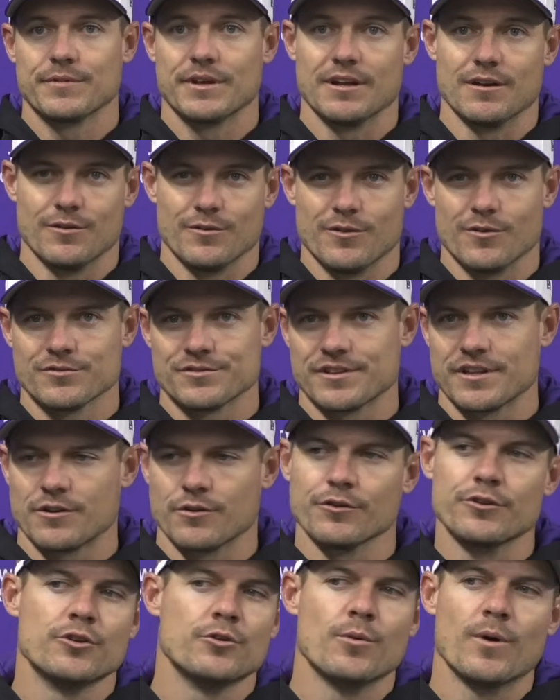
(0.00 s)
You know, those
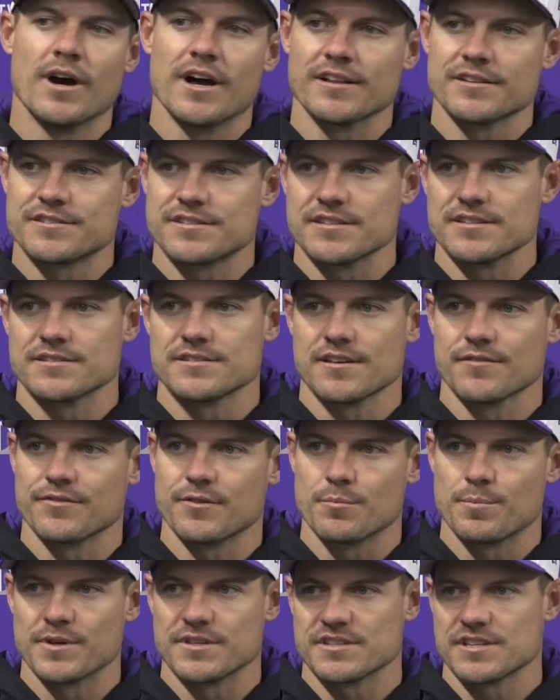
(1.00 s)
little nuances
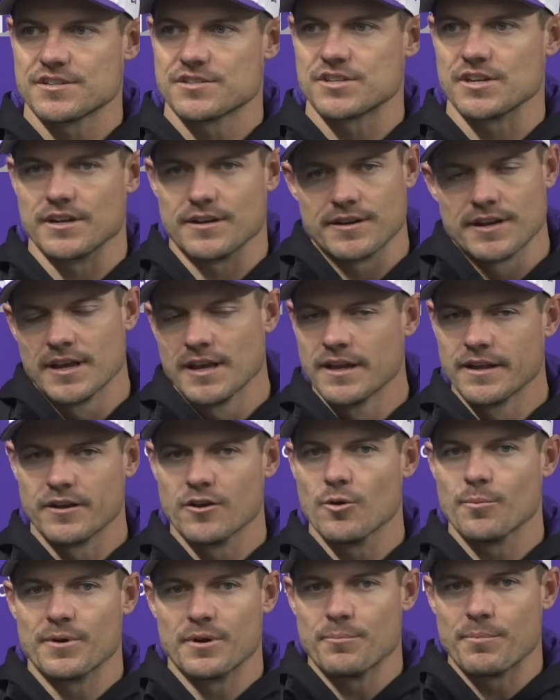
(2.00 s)
of the position,
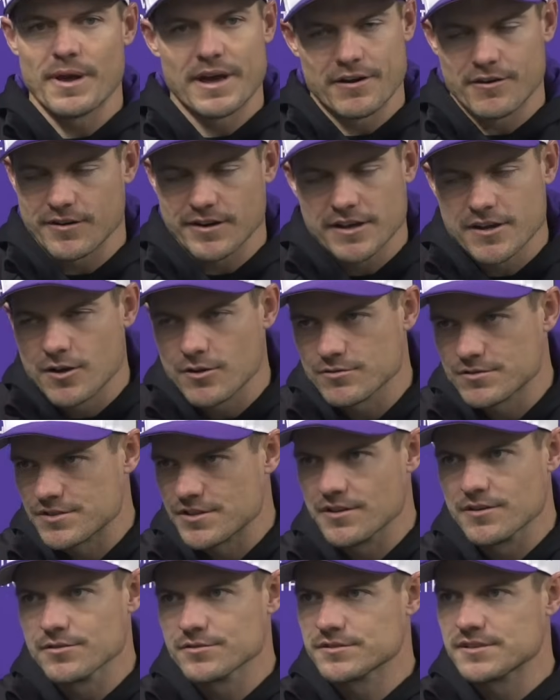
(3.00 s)
nobody better to
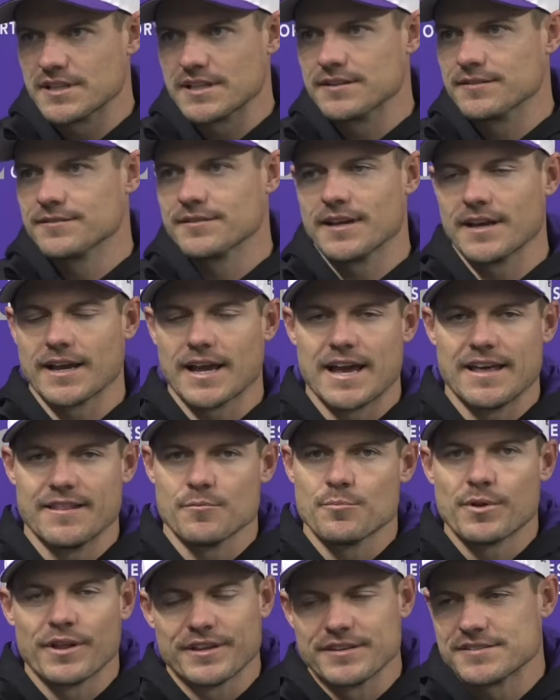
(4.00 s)
coach those than a guy
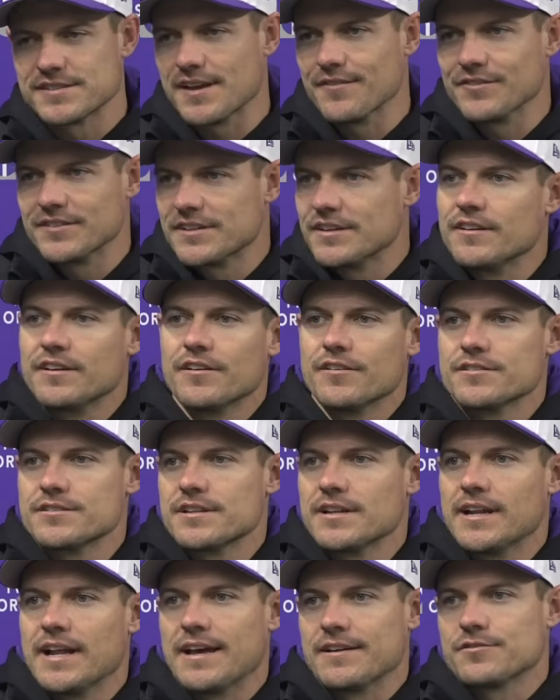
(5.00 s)
that played 17 years
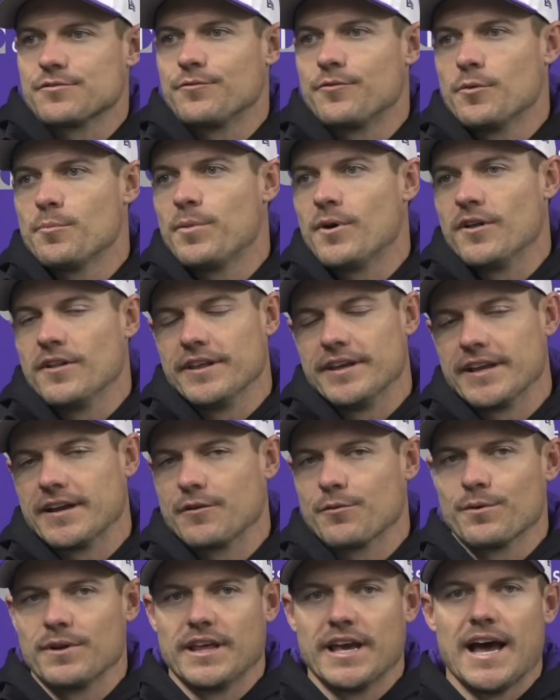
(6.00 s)
in the National Football League
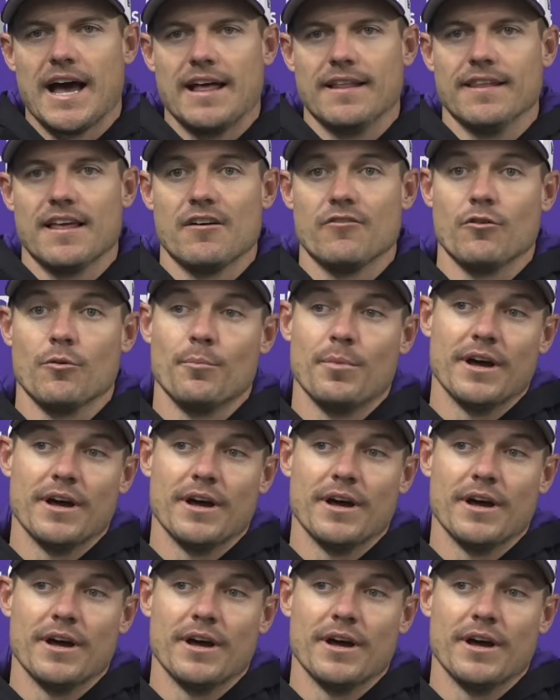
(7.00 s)
at a really high level.